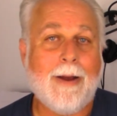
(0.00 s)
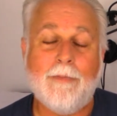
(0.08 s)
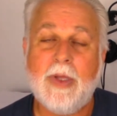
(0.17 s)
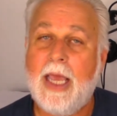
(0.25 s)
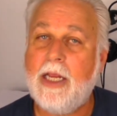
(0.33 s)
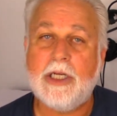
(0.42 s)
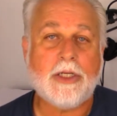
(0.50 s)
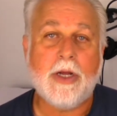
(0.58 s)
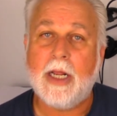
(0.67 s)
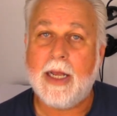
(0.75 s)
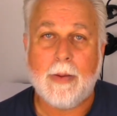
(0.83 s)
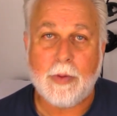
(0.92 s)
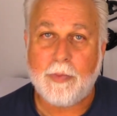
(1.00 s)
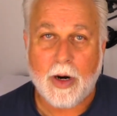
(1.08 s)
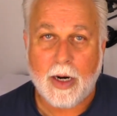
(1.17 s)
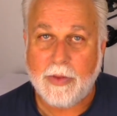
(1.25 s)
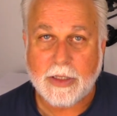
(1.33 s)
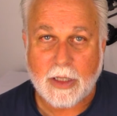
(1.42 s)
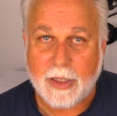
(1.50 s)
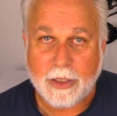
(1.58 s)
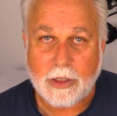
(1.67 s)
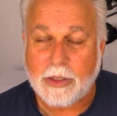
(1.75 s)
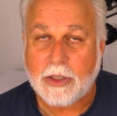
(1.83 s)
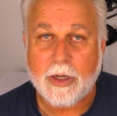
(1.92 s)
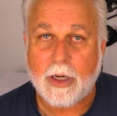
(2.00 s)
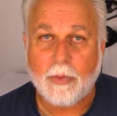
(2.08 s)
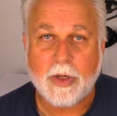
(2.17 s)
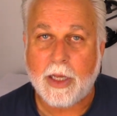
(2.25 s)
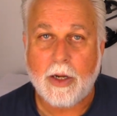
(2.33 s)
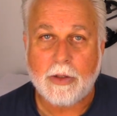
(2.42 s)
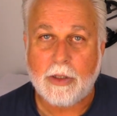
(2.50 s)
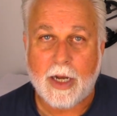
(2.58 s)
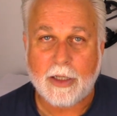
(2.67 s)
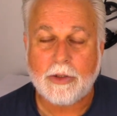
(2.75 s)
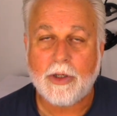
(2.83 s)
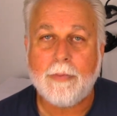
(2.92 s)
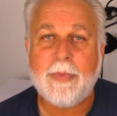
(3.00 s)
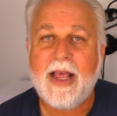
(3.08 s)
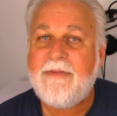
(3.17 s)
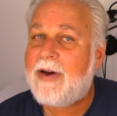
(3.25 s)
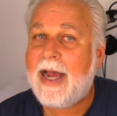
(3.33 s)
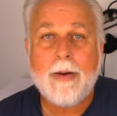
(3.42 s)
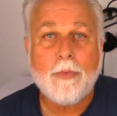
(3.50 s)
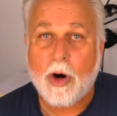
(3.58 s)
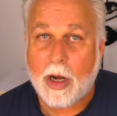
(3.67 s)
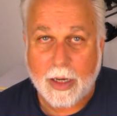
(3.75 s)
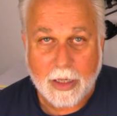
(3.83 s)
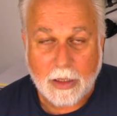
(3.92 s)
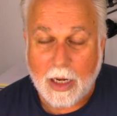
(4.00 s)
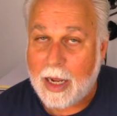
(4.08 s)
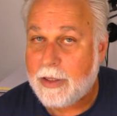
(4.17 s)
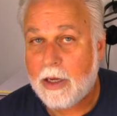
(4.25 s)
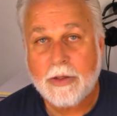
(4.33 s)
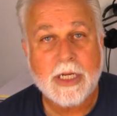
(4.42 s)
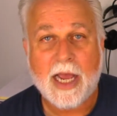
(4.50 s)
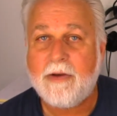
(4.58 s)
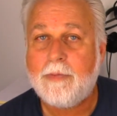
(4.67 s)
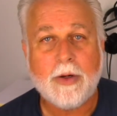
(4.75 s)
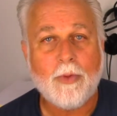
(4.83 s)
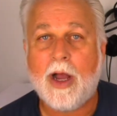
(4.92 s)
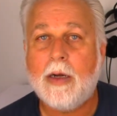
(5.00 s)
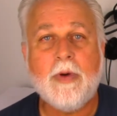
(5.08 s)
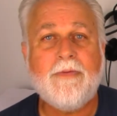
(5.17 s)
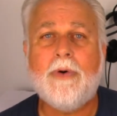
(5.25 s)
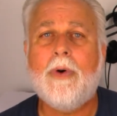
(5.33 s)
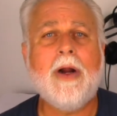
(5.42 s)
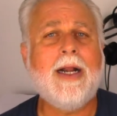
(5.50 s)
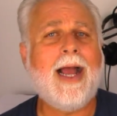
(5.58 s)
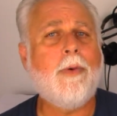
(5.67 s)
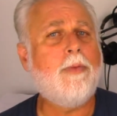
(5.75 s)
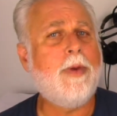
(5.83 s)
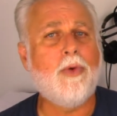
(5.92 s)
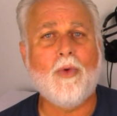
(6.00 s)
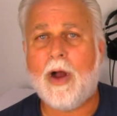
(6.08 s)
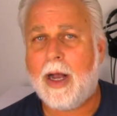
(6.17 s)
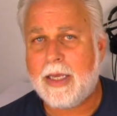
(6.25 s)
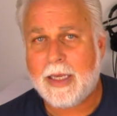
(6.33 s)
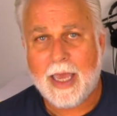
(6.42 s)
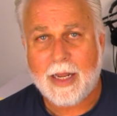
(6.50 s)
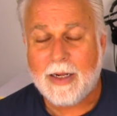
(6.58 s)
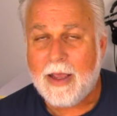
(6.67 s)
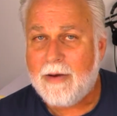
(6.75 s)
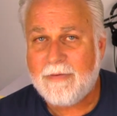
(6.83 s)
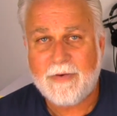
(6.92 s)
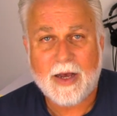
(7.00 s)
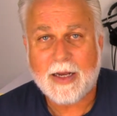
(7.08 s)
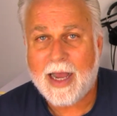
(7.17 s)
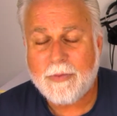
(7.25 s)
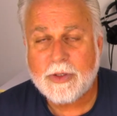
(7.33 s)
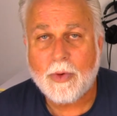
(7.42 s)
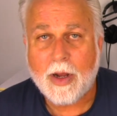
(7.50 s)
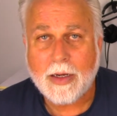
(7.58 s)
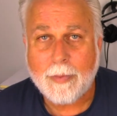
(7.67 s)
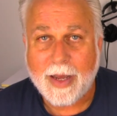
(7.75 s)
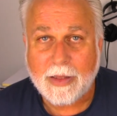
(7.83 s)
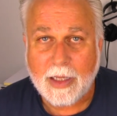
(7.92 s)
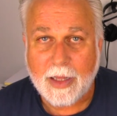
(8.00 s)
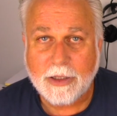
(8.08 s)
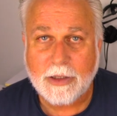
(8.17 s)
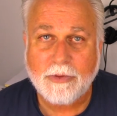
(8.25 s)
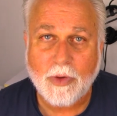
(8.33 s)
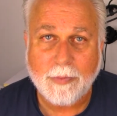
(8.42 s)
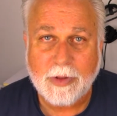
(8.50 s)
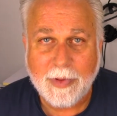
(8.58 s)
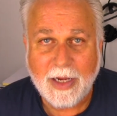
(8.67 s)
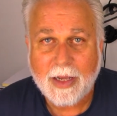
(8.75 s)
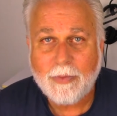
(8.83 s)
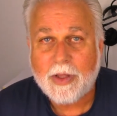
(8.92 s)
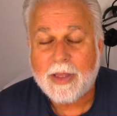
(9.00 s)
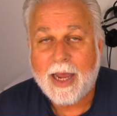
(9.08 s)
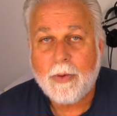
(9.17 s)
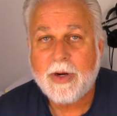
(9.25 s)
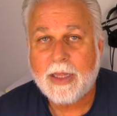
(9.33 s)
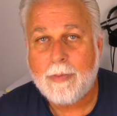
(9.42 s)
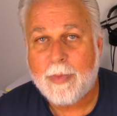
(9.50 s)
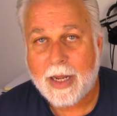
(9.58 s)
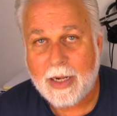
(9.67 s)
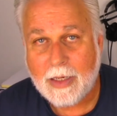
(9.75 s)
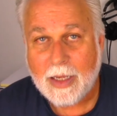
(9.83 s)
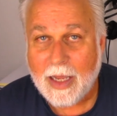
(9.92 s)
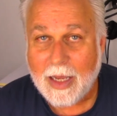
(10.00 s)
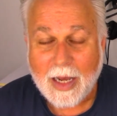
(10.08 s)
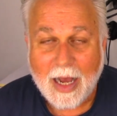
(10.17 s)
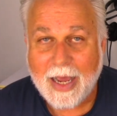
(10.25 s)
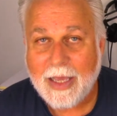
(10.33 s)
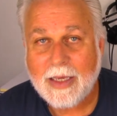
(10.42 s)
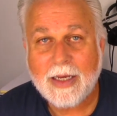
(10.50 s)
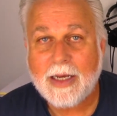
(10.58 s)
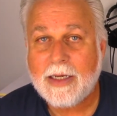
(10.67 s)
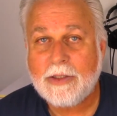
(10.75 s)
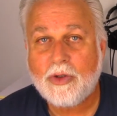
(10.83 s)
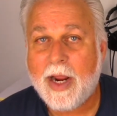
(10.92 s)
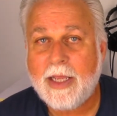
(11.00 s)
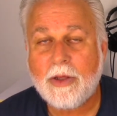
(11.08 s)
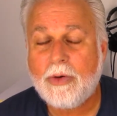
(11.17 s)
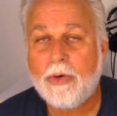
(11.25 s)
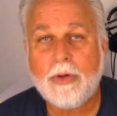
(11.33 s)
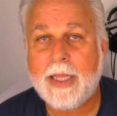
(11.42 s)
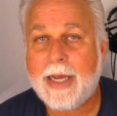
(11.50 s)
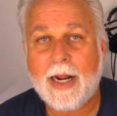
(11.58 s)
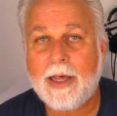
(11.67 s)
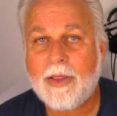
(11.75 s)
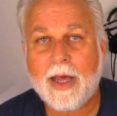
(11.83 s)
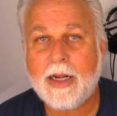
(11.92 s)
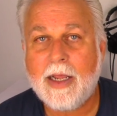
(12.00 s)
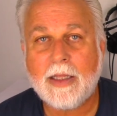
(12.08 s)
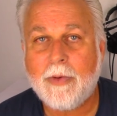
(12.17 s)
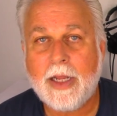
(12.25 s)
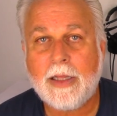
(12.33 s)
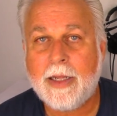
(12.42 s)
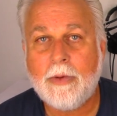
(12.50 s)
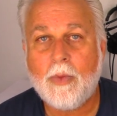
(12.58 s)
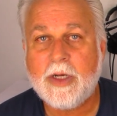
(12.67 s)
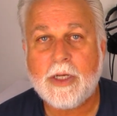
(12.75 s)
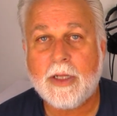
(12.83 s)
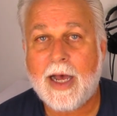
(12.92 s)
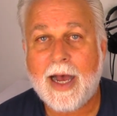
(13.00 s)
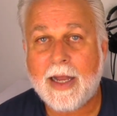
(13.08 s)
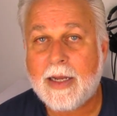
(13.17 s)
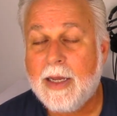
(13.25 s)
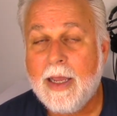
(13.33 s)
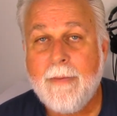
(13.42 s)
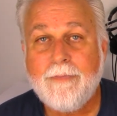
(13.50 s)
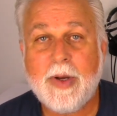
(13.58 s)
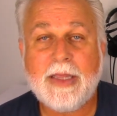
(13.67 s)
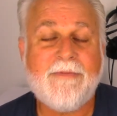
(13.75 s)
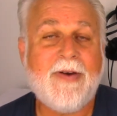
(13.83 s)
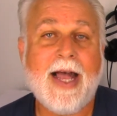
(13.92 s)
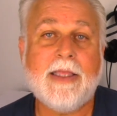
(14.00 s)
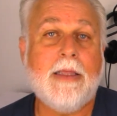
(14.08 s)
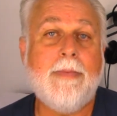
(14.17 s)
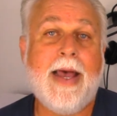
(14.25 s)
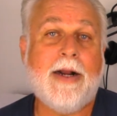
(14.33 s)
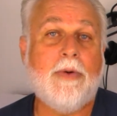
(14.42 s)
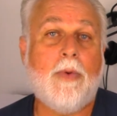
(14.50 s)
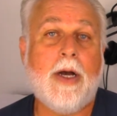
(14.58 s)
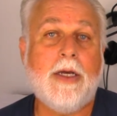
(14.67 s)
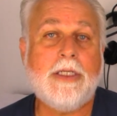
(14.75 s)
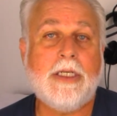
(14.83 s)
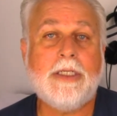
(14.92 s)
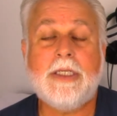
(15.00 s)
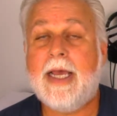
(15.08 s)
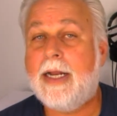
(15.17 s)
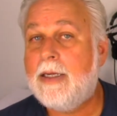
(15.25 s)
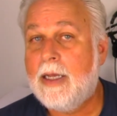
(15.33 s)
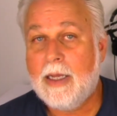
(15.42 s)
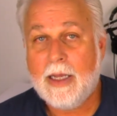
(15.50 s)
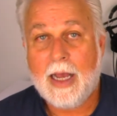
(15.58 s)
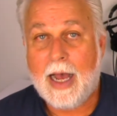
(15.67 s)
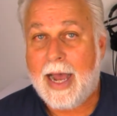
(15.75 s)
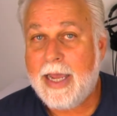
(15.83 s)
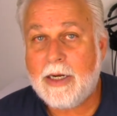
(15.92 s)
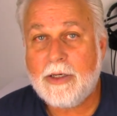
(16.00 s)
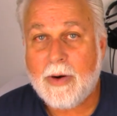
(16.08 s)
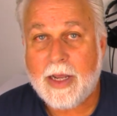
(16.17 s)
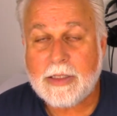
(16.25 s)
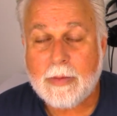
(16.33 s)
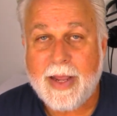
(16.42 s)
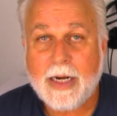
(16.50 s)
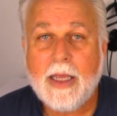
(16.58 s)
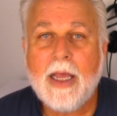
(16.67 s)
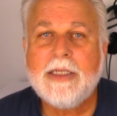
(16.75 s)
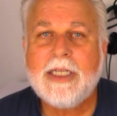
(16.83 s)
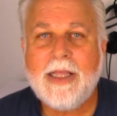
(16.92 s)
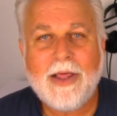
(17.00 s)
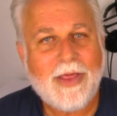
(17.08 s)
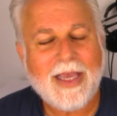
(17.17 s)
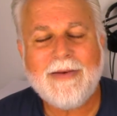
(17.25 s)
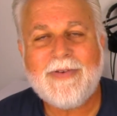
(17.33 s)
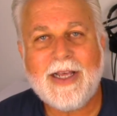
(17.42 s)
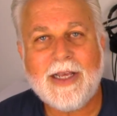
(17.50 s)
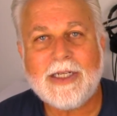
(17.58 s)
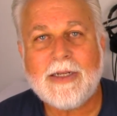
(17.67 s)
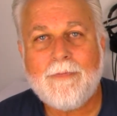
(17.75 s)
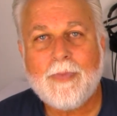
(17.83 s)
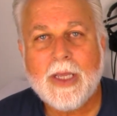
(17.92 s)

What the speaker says: he's just going to come apart, and this election is going to really go to Donald Trump. But if I am wrong, and God knows I have been wrong before, and I will be wrong again. Fuck, I was wrong about the election of Trump to begin with. I really bought in. I drank the Kool-Aid. I thought Hillary Clinton was a lock. But the fact of the matter is that I underestimated. See, the thing of it is,